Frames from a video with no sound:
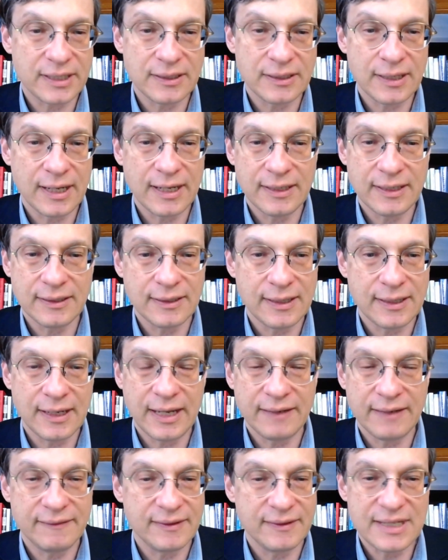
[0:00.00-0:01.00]
and
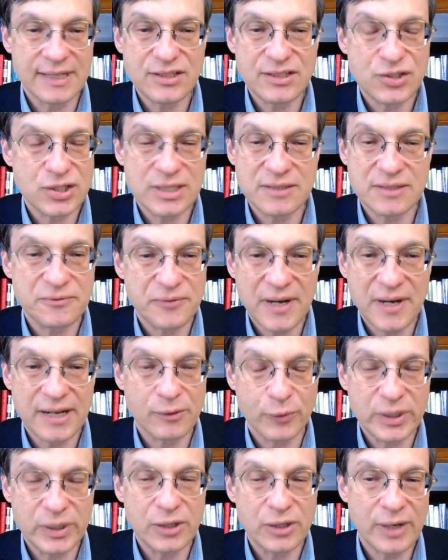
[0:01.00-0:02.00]
that's just fine.